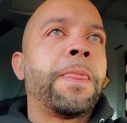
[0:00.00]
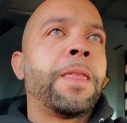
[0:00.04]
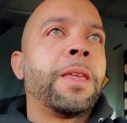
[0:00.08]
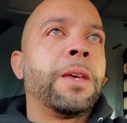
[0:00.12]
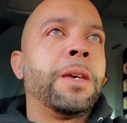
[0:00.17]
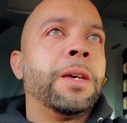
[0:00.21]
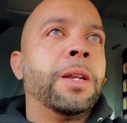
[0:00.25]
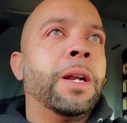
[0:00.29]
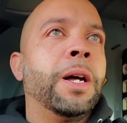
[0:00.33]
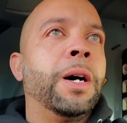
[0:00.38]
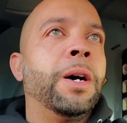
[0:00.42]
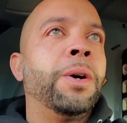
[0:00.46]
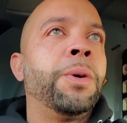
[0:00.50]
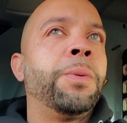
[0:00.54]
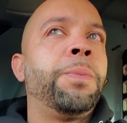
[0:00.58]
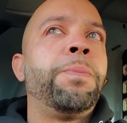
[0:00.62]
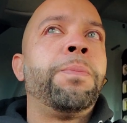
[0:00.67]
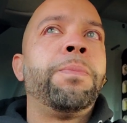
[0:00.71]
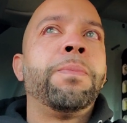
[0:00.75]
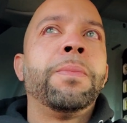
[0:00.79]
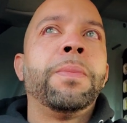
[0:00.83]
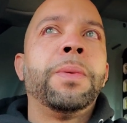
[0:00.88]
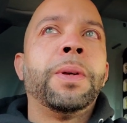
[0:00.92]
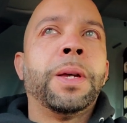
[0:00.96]
You know,
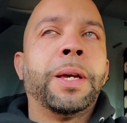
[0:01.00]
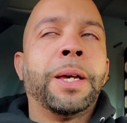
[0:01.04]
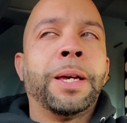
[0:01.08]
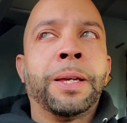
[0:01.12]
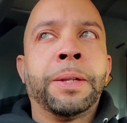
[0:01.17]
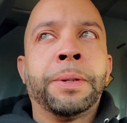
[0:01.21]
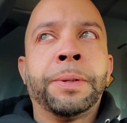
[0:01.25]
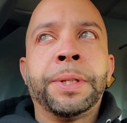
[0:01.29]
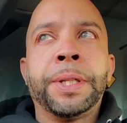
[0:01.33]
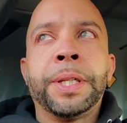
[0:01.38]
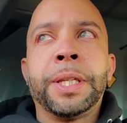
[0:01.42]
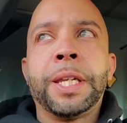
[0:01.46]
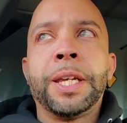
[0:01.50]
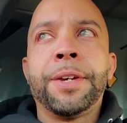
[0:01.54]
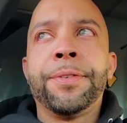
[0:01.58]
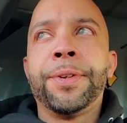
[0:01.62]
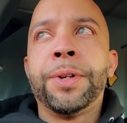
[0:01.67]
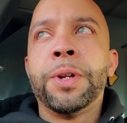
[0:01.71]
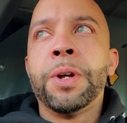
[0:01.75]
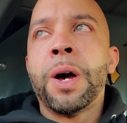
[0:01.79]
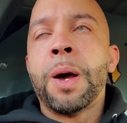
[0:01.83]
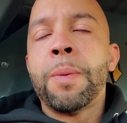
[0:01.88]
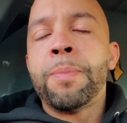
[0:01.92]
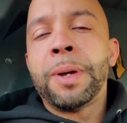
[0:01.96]
and
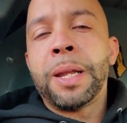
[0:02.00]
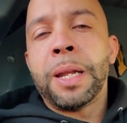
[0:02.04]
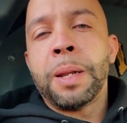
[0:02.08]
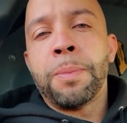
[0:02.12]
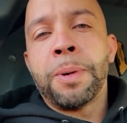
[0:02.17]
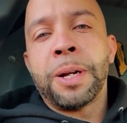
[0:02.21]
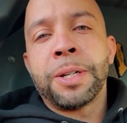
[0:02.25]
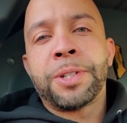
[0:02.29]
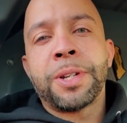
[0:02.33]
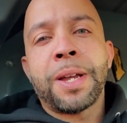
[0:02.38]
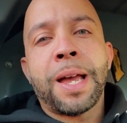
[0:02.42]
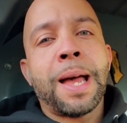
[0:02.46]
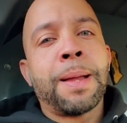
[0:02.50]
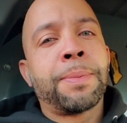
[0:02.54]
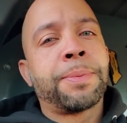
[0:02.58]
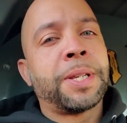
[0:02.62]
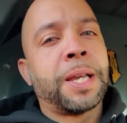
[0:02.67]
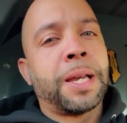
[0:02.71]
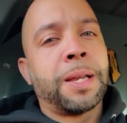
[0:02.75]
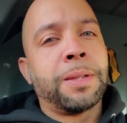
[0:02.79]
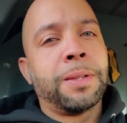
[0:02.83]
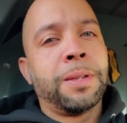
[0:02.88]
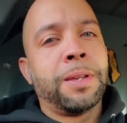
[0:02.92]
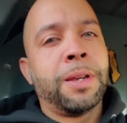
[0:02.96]
even though I've been in my job
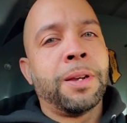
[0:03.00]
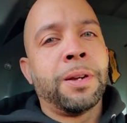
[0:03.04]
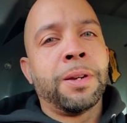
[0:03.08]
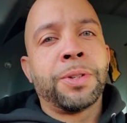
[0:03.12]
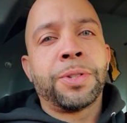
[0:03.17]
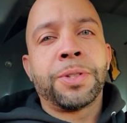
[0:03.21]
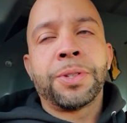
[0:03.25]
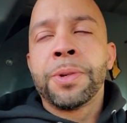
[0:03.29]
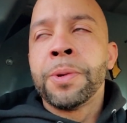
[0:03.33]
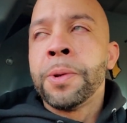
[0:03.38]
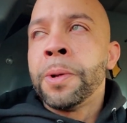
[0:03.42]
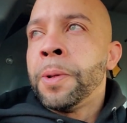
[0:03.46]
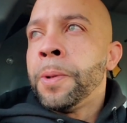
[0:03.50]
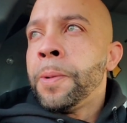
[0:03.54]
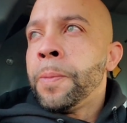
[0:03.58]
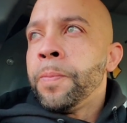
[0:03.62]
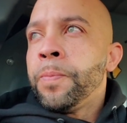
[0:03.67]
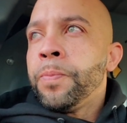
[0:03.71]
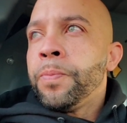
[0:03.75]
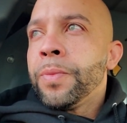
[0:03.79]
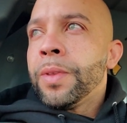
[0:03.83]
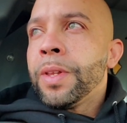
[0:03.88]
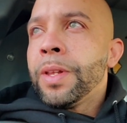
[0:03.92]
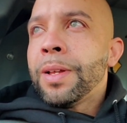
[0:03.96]
10 years,
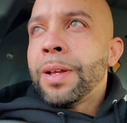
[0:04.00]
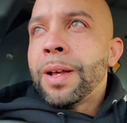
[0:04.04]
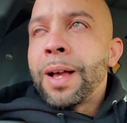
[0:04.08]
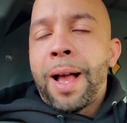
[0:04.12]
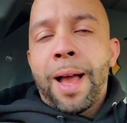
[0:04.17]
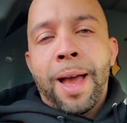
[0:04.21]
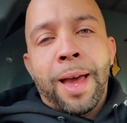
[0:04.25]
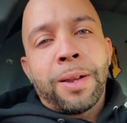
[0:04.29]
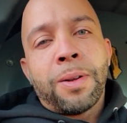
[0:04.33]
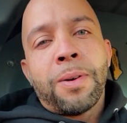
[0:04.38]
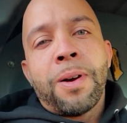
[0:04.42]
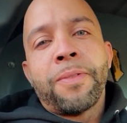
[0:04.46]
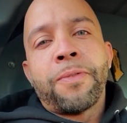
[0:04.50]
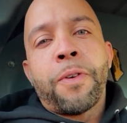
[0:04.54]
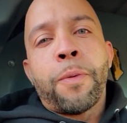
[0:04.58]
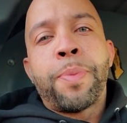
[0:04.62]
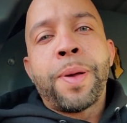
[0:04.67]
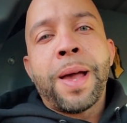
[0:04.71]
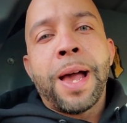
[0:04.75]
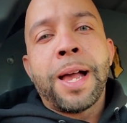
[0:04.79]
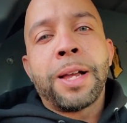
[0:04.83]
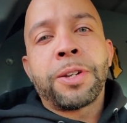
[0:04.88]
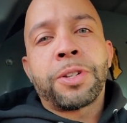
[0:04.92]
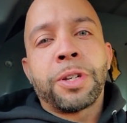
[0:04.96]
I don't have a
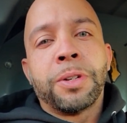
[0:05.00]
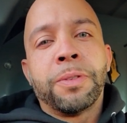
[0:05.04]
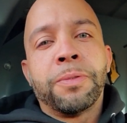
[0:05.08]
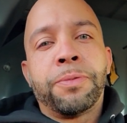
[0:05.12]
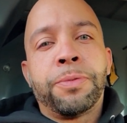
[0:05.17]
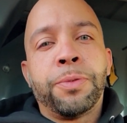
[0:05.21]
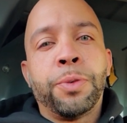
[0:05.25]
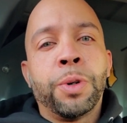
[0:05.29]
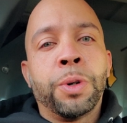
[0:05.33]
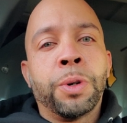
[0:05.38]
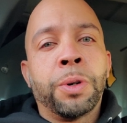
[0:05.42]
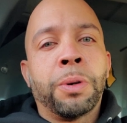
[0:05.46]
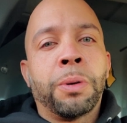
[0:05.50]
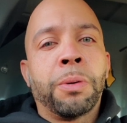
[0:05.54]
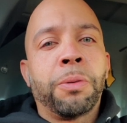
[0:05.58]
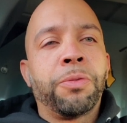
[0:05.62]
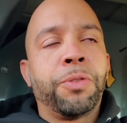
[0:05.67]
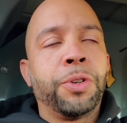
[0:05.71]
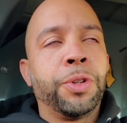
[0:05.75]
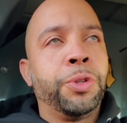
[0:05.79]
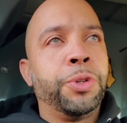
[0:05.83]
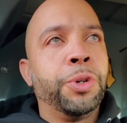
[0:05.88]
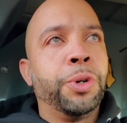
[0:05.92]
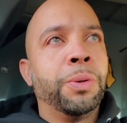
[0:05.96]
passion for
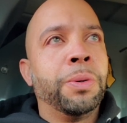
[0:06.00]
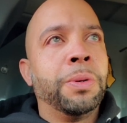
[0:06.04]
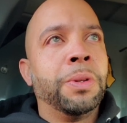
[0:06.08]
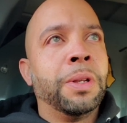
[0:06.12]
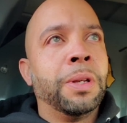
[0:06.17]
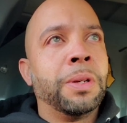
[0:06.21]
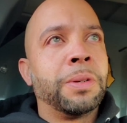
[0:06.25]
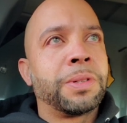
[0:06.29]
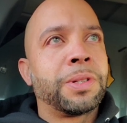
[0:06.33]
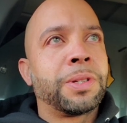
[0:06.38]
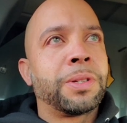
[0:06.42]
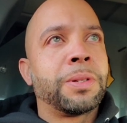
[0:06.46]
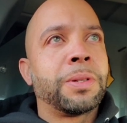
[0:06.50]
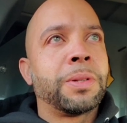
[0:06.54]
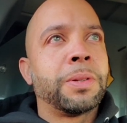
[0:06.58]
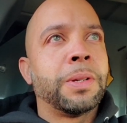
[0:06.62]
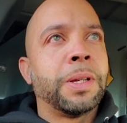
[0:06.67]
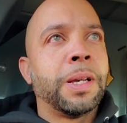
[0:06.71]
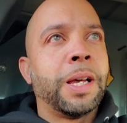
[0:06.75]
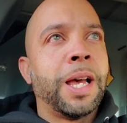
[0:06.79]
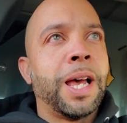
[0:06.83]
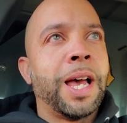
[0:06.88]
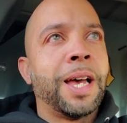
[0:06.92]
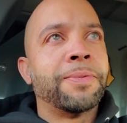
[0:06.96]
doing this.
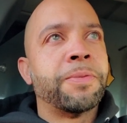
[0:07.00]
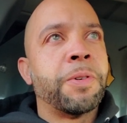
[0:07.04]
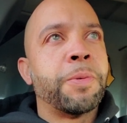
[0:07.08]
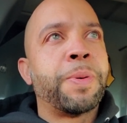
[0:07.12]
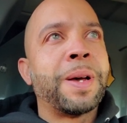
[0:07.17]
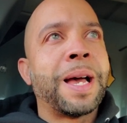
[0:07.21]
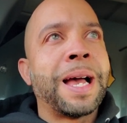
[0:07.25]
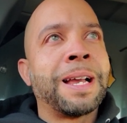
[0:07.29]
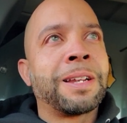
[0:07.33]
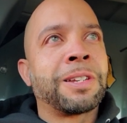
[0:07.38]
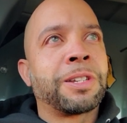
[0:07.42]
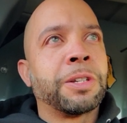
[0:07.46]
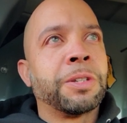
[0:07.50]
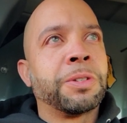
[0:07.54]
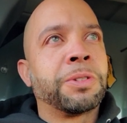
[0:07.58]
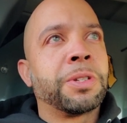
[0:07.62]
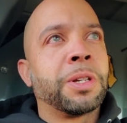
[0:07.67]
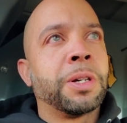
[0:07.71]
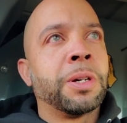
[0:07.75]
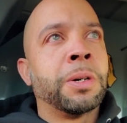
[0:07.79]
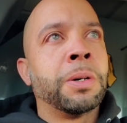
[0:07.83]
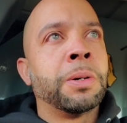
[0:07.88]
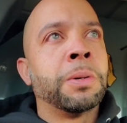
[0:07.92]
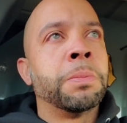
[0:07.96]
I have a passion
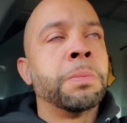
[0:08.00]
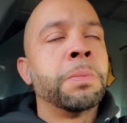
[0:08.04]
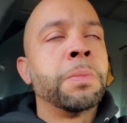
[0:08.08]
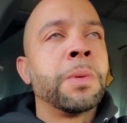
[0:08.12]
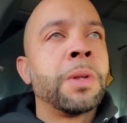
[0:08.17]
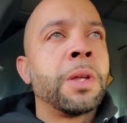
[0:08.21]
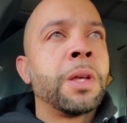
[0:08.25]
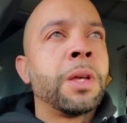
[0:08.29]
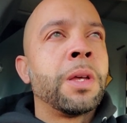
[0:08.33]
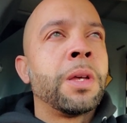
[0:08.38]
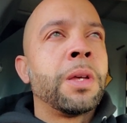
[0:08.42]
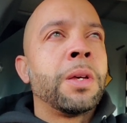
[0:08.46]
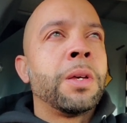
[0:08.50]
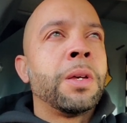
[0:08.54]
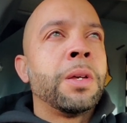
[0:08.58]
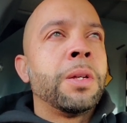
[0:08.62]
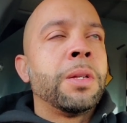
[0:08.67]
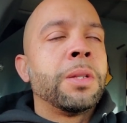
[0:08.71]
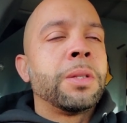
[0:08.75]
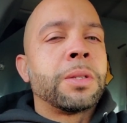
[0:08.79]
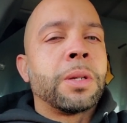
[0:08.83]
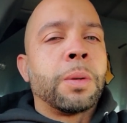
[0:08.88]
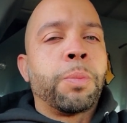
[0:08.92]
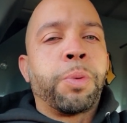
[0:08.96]
to
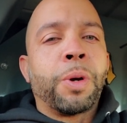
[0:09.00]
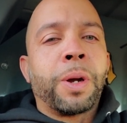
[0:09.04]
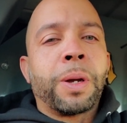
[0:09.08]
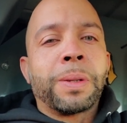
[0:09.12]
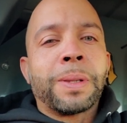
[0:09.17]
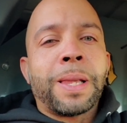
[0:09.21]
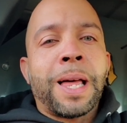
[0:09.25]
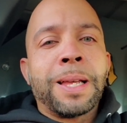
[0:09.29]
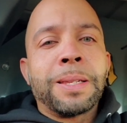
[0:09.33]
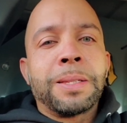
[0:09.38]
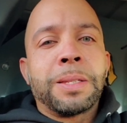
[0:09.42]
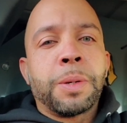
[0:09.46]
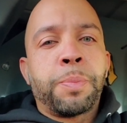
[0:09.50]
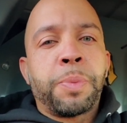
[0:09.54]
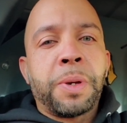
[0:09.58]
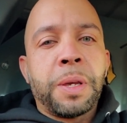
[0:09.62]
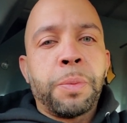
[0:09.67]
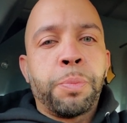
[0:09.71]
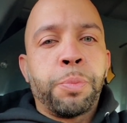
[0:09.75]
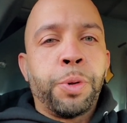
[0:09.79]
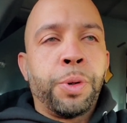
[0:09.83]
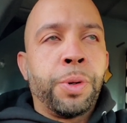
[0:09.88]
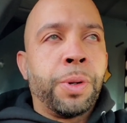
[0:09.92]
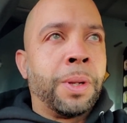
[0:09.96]
bring light to
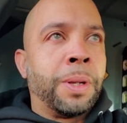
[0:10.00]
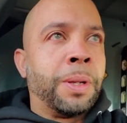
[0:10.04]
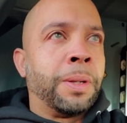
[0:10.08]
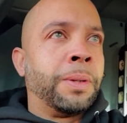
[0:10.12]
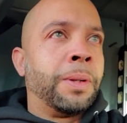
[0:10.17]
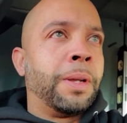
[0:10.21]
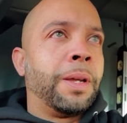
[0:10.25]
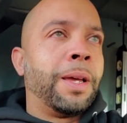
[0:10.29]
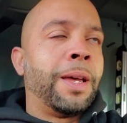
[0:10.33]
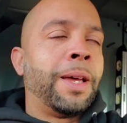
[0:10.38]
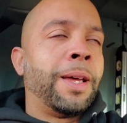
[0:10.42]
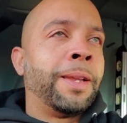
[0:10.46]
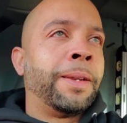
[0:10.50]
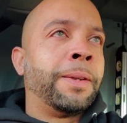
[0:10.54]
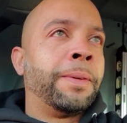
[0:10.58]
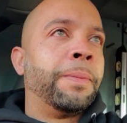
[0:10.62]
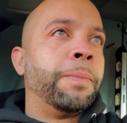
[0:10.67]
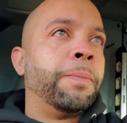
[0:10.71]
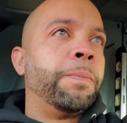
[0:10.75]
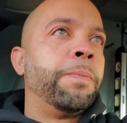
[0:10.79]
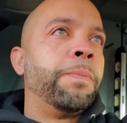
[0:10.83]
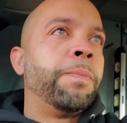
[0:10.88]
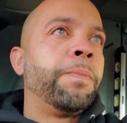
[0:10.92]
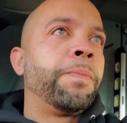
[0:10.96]
people,
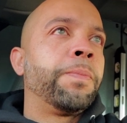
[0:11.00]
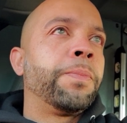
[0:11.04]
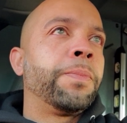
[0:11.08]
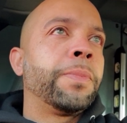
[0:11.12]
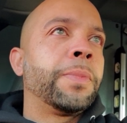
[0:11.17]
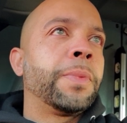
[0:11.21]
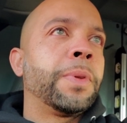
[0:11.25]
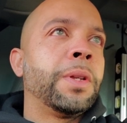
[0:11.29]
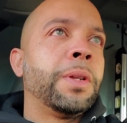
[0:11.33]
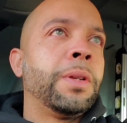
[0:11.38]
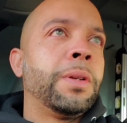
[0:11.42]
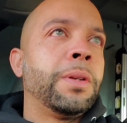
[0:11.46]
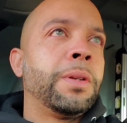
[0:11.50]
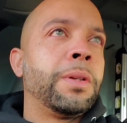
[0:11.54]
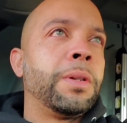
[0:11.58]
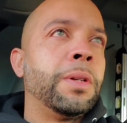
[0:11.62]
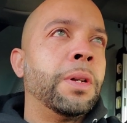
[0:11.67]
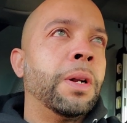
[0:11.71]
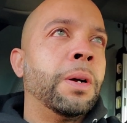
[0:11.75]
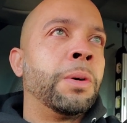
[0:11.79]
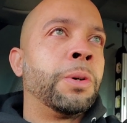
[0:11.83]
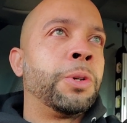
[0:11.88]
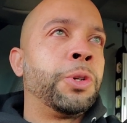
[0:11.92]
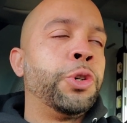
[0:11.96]
and
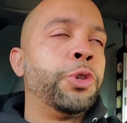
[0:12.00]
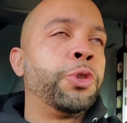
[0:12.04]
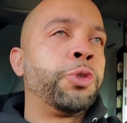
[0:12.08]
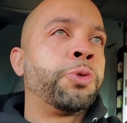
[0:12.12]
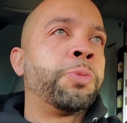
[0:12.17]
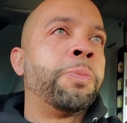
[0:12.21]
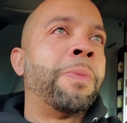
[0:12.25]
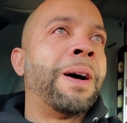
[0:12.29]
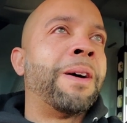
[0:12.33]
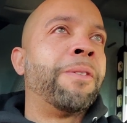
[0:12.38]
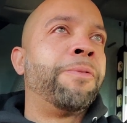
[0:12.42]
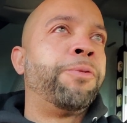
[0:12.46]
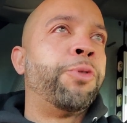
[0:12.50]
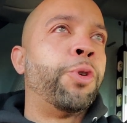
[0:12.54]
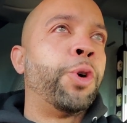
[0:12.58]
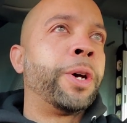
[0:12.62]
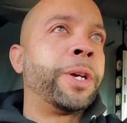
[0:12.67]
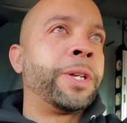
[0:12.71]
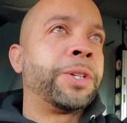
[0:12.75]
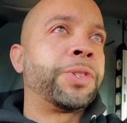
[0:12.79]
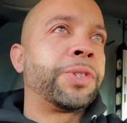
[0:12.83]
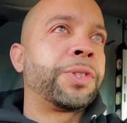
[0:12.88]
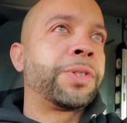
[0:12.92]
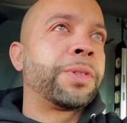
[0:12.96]
use my
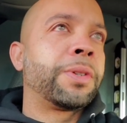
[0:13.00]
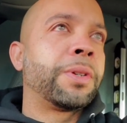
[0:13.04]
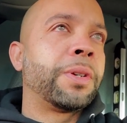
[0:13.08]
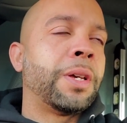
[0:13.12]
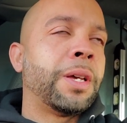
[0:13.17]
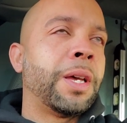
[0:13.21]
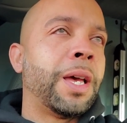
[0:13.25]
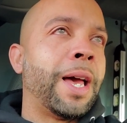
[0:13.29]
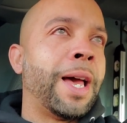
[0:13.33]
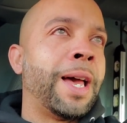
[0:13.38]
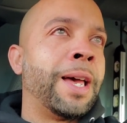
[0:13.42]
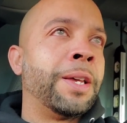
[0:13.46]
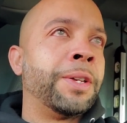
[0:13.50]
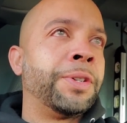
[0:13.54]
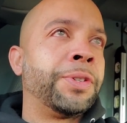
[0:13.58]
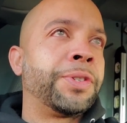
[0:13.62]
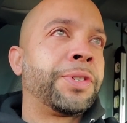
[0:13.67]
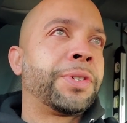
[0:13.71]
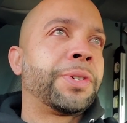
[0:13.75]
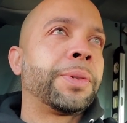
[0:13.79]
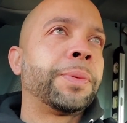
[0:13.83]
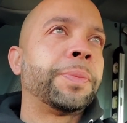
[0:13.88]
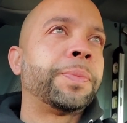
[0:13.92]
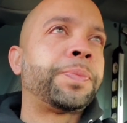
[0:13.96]
voice
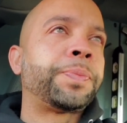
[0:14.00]
as